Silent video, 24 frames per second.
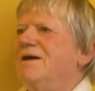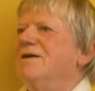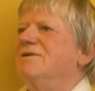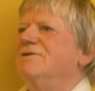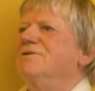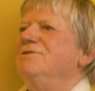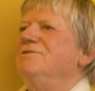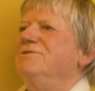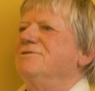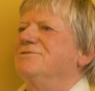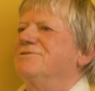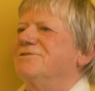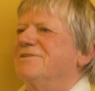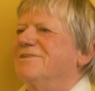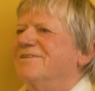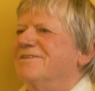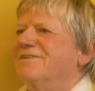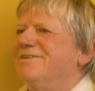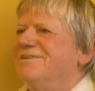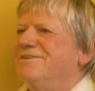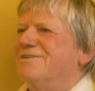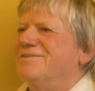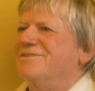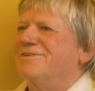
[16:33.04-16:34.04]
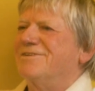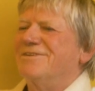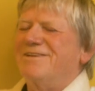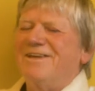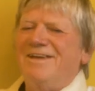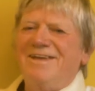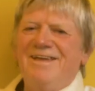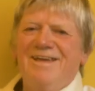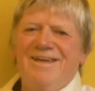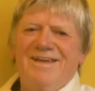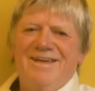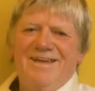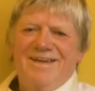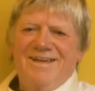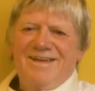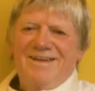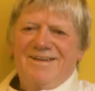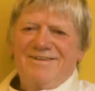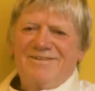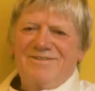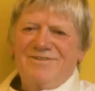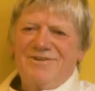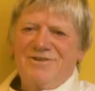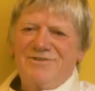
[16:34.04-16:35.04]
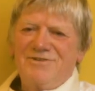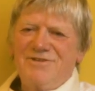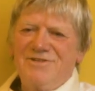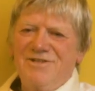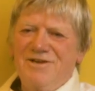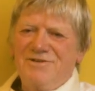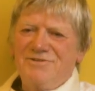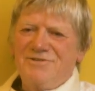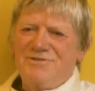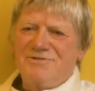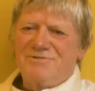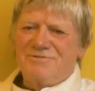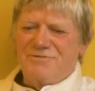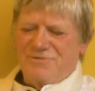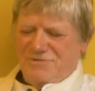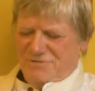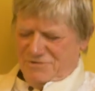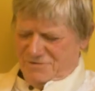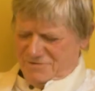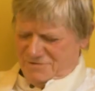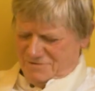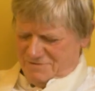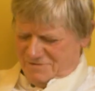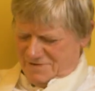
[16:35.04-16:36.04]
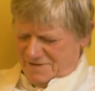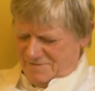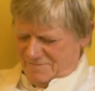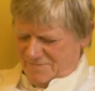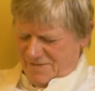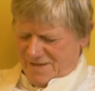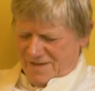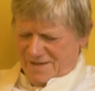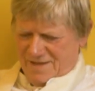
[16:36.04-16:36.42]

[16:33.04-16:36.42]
Good. So it's a nice little story.